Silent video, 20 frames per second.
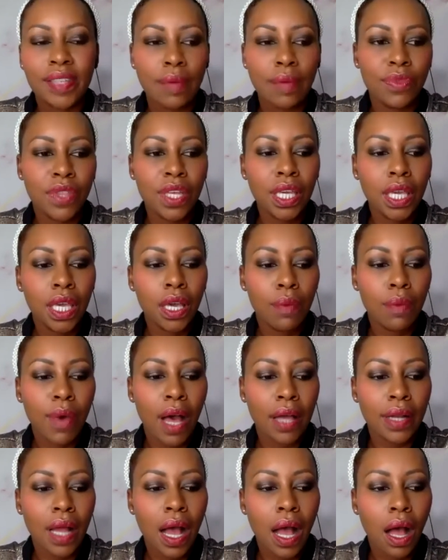I'm thinking
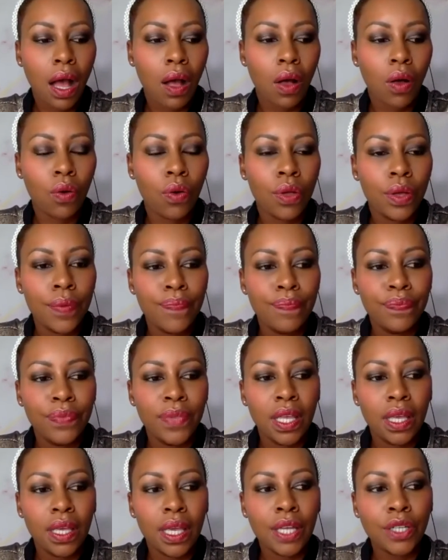about how
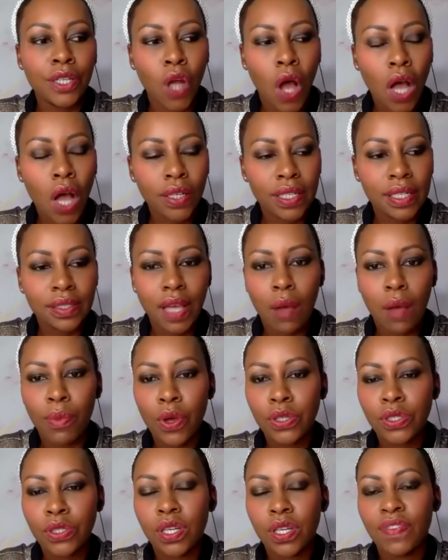in darkness, how
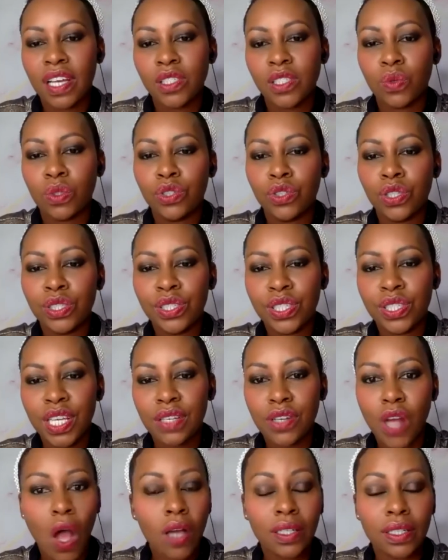most of us will just see
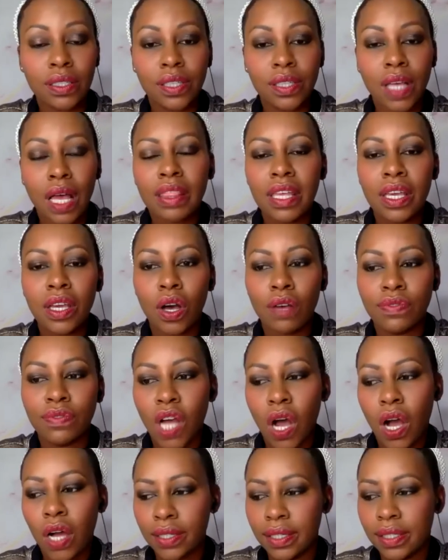darkness. I think of
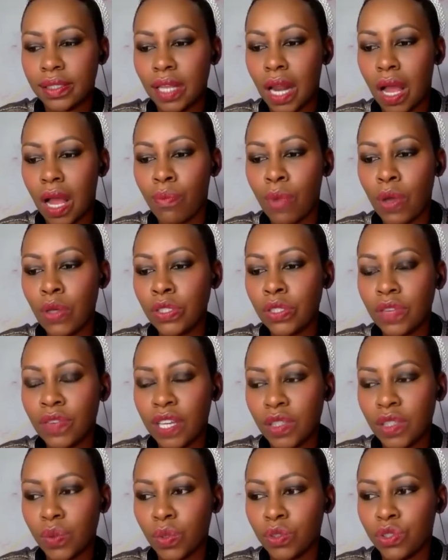darkness, and how most of
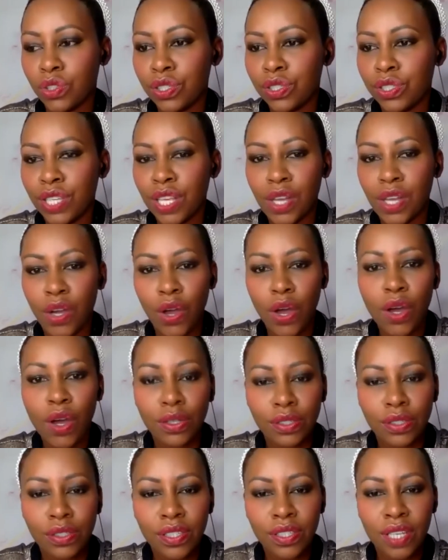us will just see the
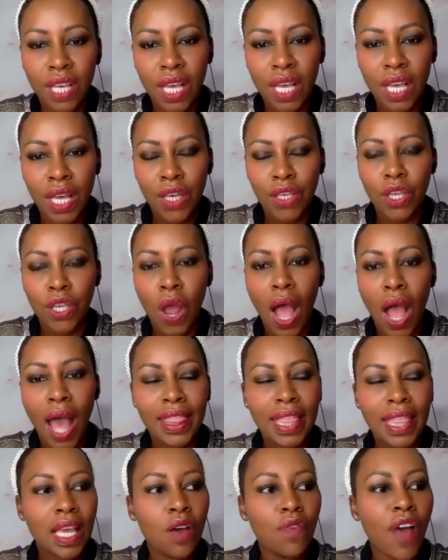curse. I
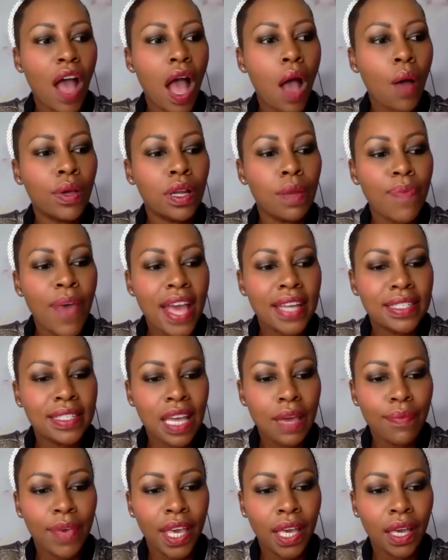think of how in a
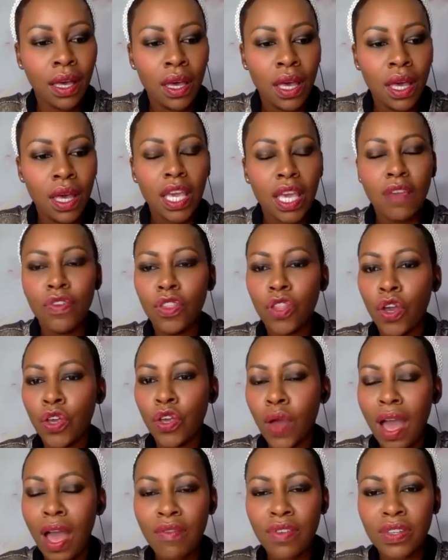pandemic, even though
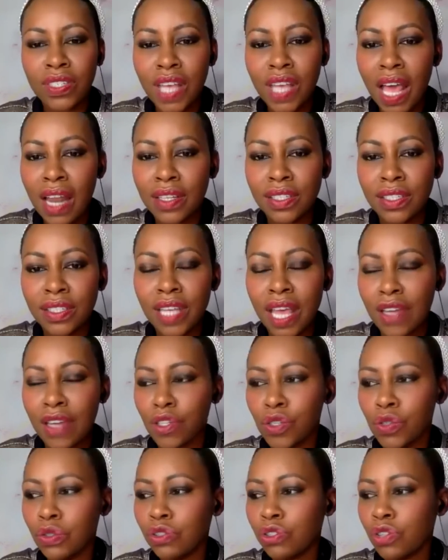you have a talent and
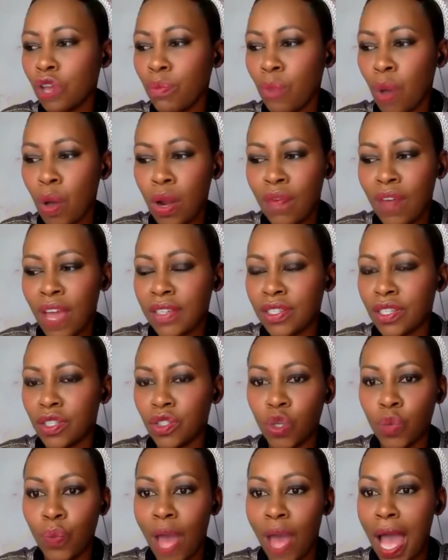you're so
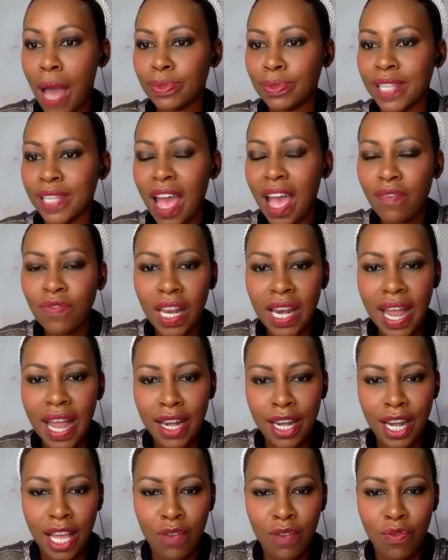motivated, you perhaps had the
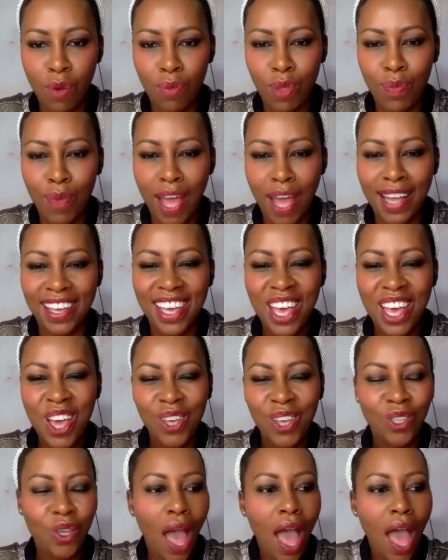lending from the bank,
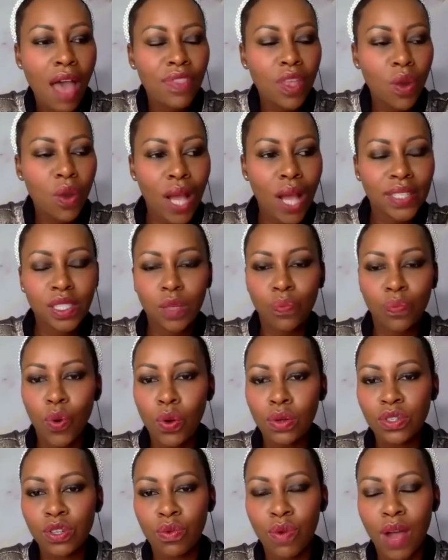you had the right
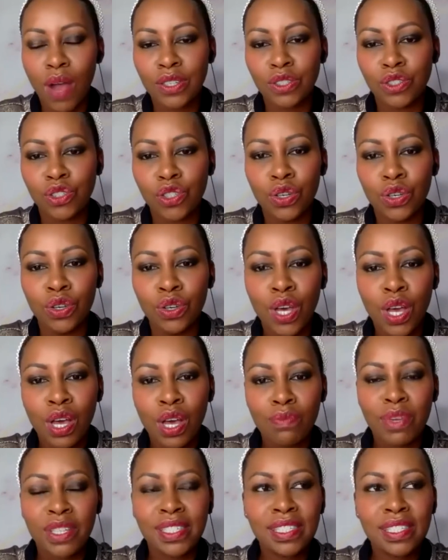support around you,
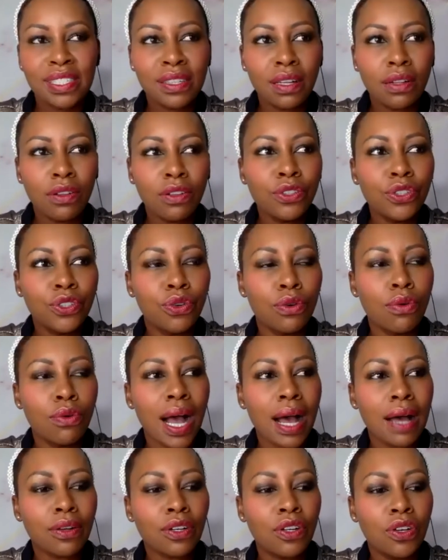but still your
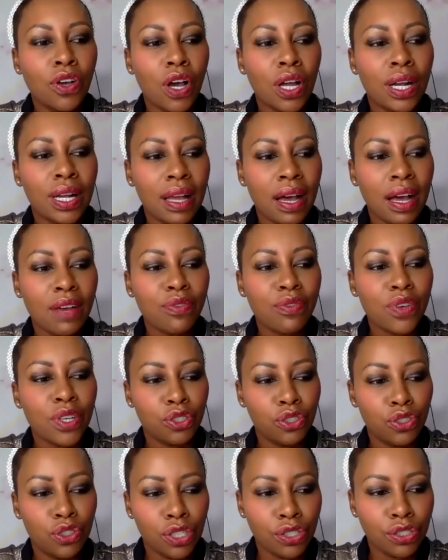outlook on life
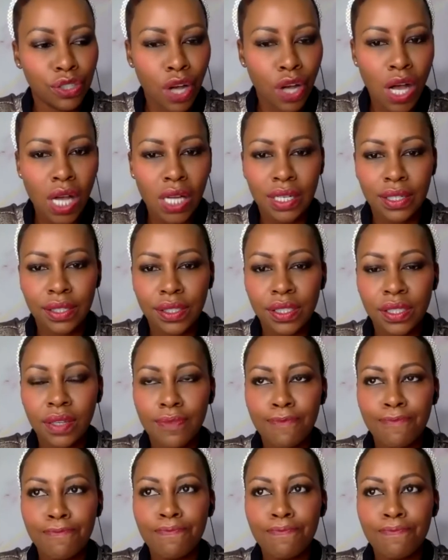is just darkness.